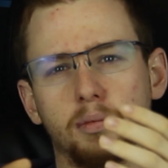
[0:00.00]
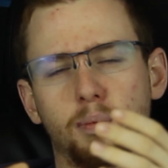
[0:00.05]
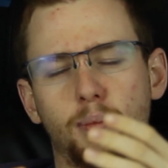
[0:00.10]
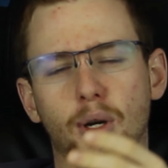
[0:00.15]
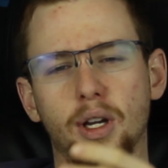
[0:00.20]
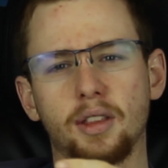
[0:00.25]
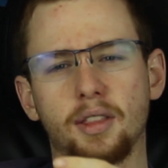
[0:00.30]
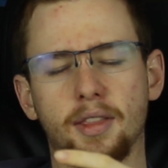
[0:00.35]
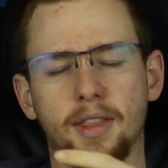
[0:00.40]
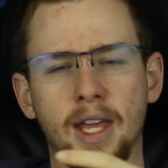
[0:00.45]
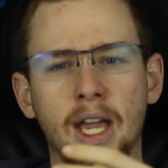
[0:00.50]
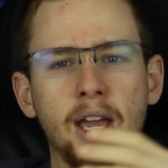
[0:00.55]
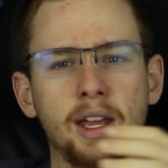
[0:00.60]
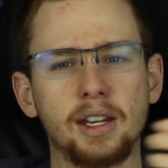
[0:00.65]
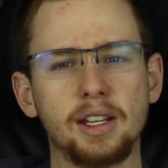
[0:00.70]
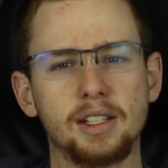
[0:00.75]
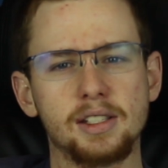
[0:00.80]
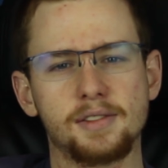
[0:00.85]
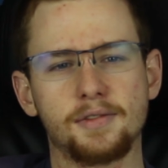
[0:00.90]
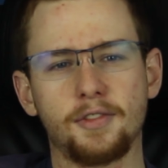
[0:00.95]
but
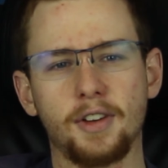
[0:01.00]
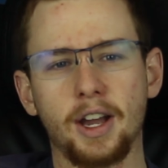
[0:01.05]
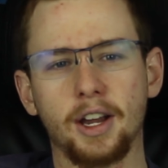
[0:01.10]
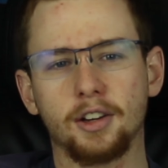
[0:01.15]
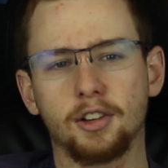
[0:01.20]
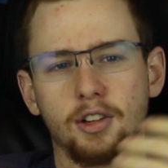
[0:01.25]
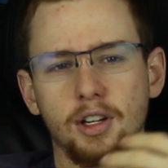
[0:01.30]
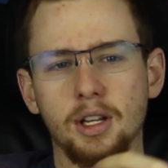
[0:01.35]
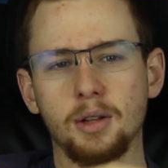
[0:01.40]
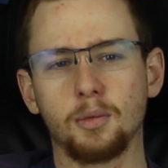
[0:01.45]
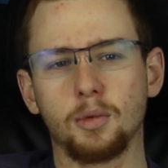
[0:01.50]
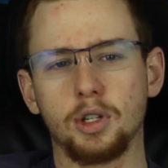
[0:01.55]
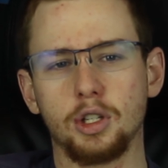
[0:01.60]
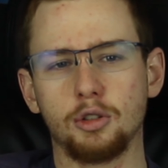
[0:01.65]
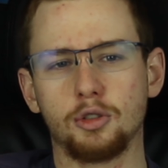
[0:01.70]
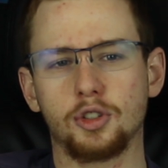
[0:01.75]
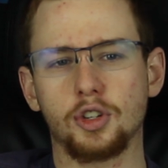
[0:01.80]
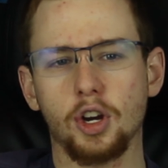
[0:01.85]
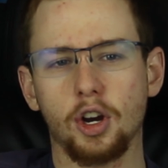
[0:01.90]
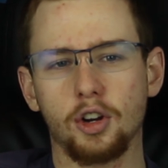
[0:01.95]
that is factored in when
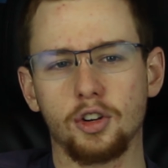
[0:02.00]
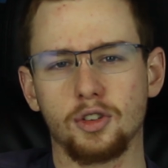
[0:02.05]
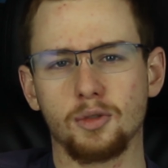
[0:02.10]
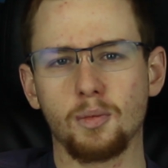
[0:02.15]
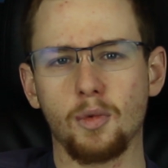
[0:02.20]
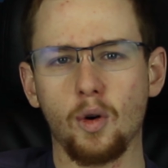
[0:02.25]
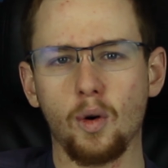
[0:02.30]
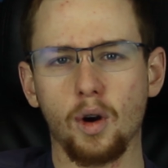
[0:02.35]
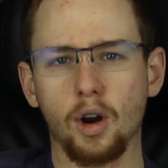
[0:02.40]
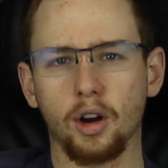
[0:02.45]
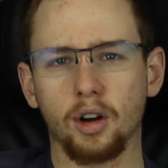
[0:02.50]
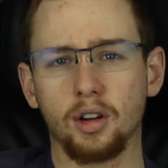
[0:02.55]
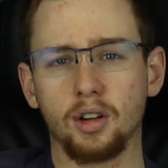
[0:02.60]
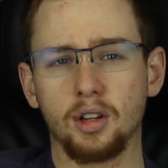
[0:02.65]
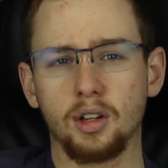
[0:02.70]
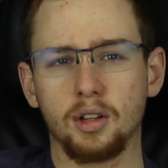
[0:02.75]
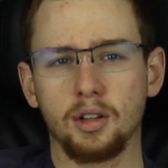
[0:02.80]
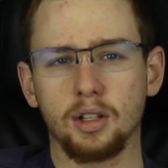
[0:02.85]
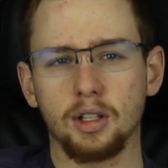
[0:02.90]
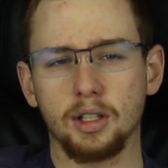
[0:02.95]
you charge more.
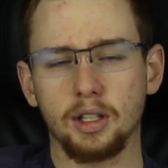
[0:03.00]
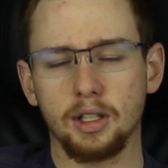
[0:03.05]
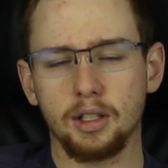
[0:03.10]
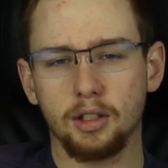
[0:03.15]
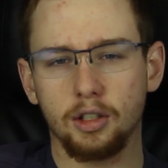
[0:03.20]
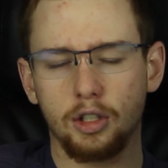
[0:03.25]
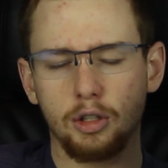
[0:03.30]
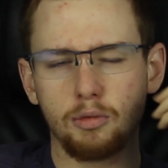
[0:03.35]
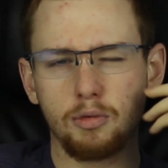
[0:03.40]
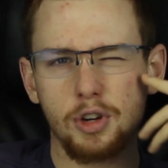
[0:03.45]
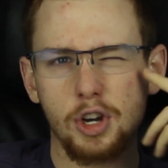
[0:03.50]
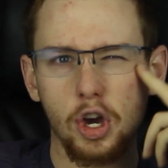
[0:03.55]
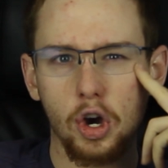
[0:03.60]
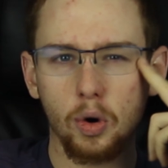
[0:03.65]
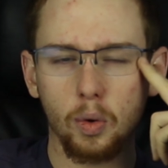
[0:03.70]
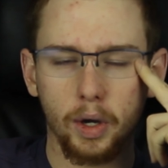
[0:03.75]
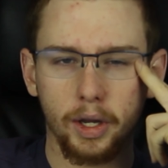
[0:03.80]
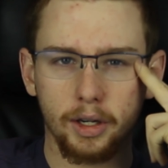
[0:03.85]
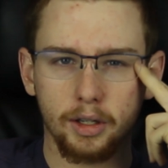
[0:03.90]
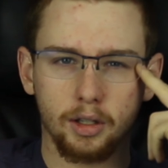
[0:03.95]
You
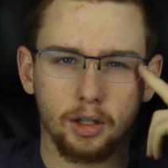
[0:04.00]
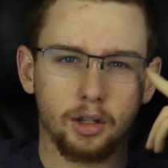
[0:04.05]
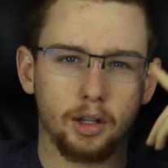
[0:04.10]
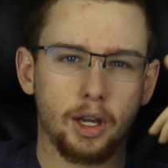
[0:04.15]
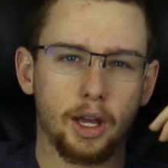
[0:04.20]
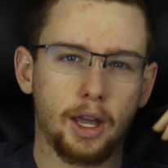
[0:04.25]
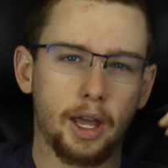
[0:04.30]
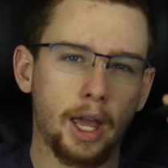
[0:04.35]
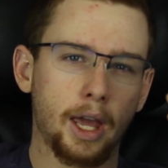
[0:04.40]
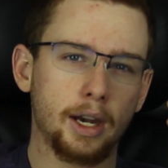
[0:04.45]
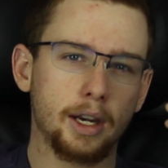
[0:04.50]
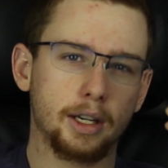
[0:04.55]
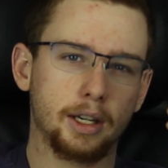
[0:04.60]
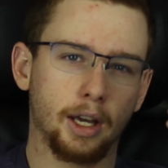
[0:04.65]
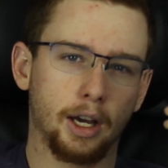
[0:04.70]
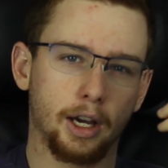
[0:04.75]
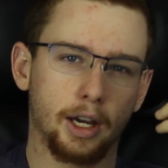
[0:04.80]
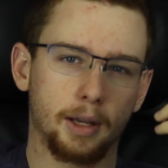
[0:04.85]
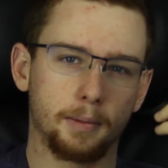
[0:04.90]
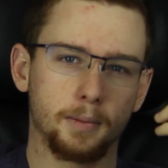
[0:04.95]
know it ahead of
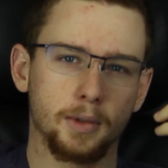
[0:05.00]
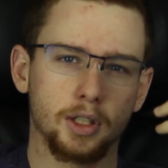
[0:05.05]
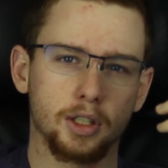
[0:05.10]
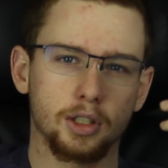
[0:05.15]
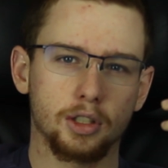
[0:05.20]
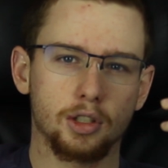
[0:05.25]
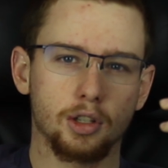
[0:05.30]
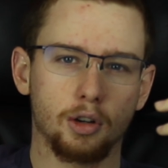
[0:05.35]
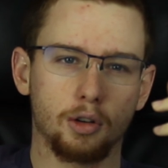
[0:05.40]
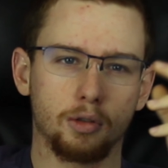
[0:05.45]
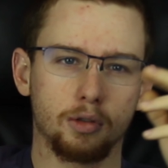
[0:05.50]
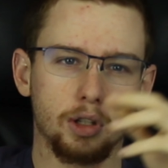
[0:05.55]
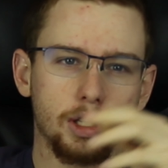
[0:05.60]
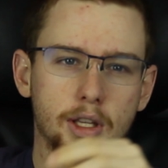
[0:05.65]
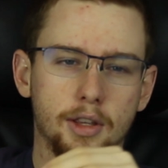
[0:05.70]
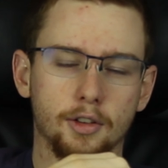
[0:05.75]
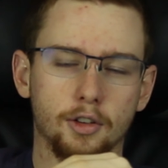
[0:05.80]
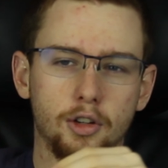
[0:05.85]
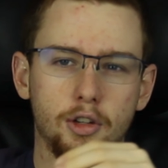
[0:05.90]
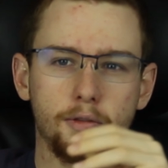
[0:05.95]
time. So
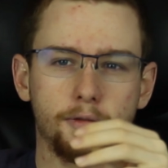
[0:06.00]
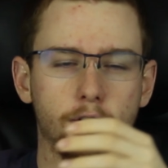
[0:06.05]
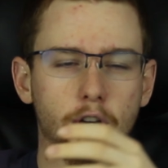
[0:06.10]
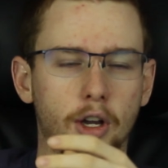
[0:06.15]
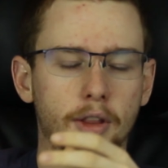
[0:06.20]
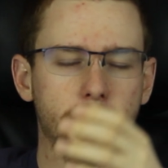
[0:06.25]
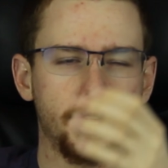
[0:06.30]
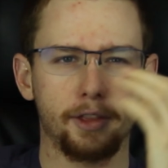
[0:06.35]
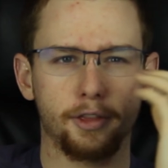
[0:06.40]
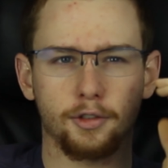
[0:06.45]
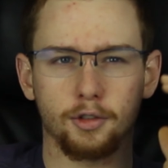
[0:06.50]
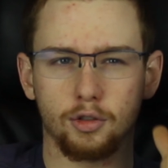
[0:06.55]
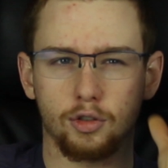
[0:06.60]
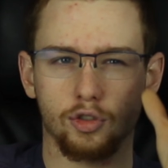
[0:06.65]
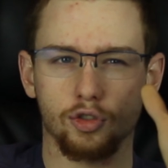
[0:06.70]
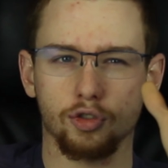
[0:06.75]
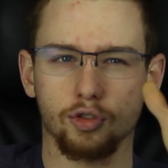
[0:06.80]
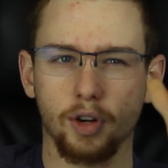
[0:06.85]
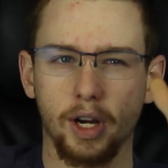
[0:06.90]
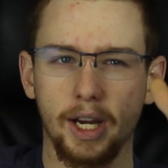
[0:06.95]
either you've got that through
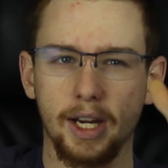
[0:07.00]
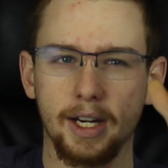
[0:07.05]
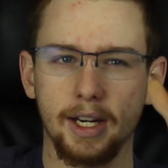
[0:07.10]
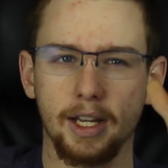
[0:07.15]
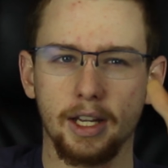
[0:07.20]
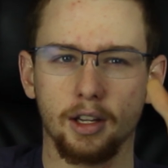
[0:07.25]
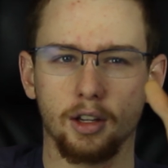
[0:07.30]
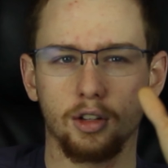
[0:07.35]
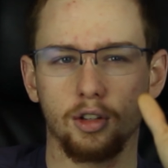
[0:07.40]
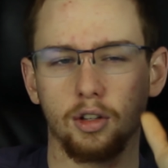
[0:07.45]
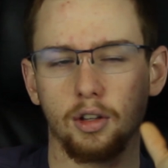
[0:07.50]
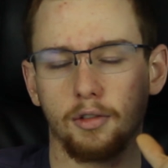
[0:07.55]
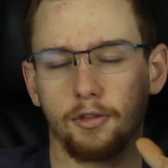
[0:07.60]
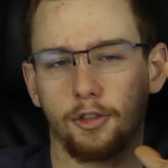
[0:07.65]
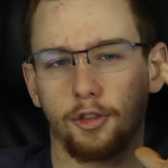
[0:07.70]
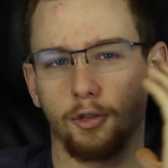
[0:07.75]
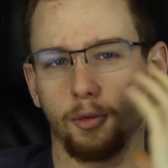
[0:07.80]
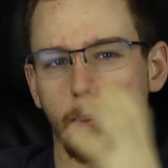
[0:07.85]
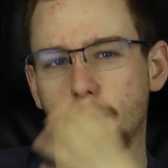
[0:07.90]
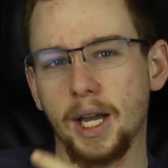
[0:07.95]
training,
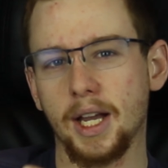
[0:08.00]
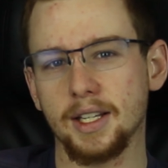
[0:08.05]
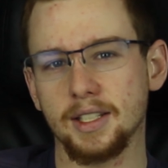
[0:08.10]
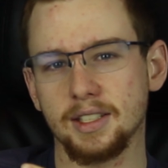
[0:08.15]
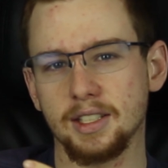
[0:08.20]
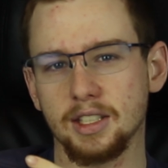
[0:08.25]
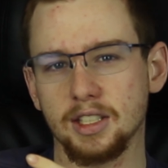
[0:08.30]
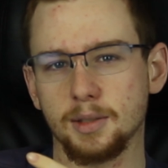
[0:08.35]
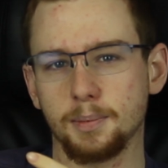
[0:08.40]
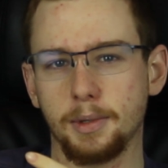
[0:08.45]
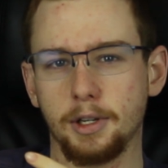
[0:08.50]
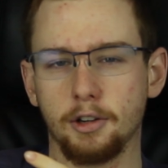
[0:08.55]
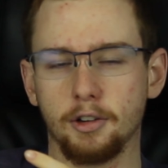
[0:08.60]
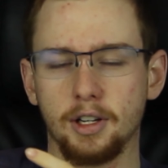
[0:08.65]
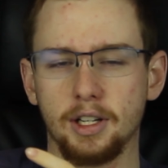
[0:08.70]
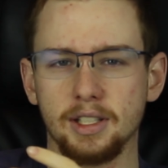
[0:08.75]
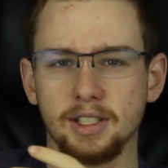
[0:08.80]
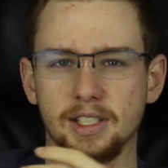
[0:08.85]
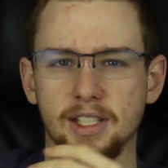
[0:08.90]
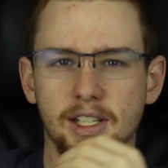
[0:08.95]
through past
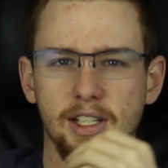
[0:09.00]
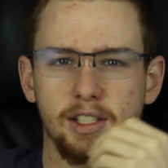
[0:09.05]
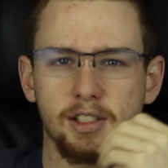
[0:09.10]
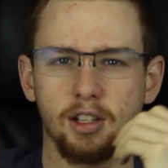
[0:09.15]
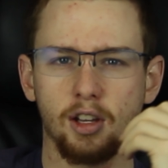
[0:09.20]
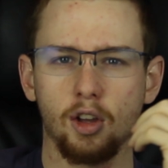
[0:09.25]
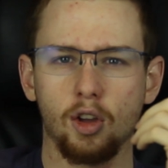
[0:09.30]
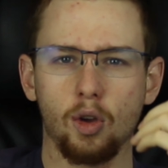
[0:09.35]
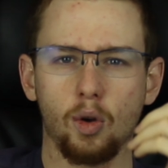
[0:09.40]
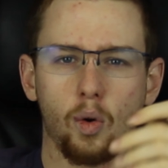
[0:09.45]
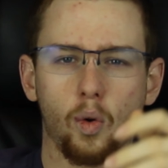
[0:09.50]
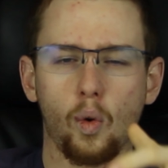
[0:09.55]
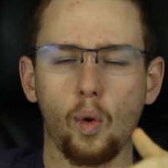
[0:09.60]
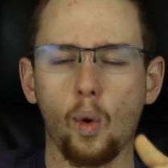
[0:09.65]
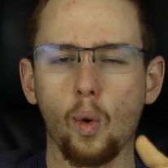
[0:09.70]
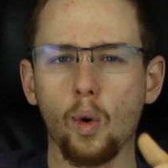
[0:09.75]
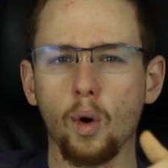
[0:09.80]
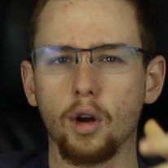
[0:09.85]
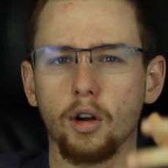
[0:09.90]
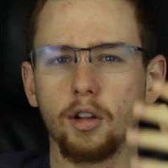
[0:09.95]
experiences,
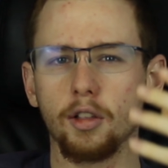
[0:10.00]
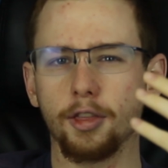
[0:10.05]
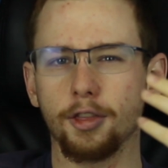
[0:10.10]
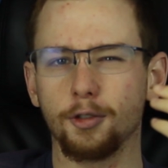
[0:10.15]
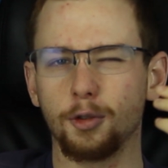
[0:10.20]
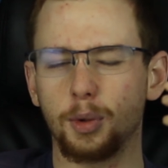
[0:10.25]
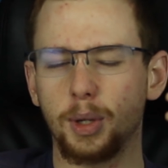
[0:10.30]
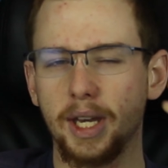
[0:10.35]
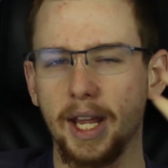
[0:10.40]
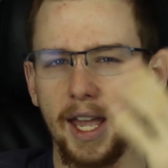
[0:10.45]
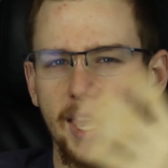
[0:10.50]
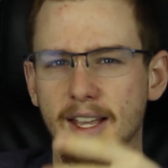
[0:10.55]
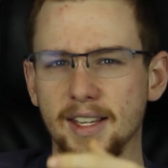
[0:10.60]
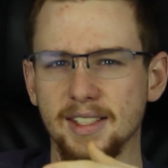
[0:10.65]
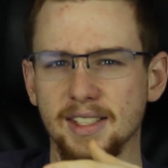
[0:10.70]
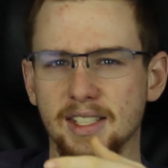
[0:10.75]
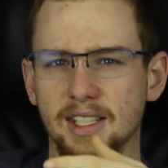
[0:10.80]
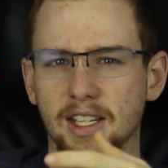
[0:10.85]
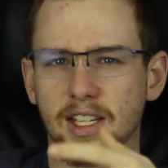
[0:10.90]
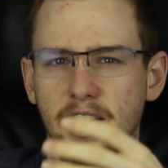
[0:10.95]
or through
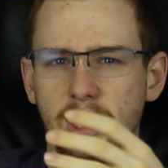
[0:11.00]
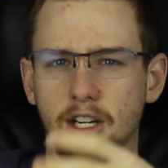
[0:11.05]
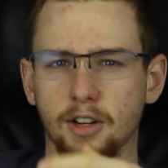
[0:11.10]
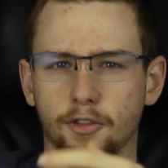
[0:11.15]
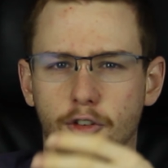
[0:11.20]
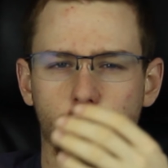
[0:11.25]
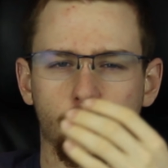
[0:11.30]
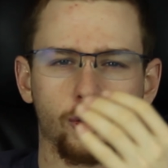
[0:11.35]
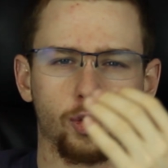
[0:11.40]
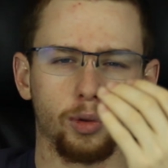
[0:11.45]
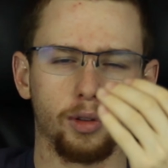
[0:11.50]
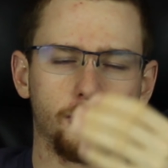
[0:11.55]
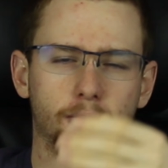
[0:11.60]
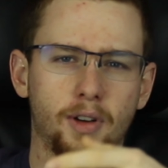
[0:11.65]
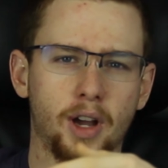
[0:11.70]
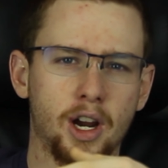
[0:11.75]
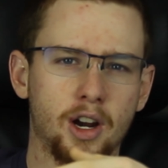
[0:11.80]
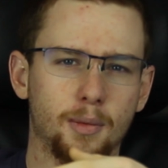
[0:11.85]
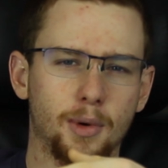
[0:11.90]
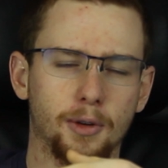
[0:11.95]
testing in a virtual
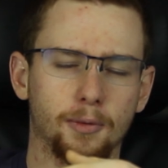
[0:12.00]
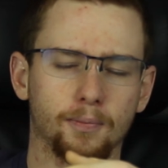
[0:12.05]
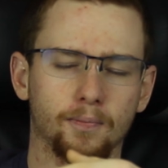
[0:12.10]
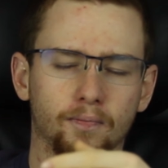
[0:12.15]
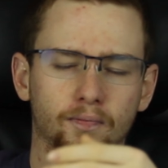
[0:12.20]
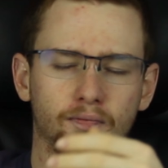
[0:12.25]
environment.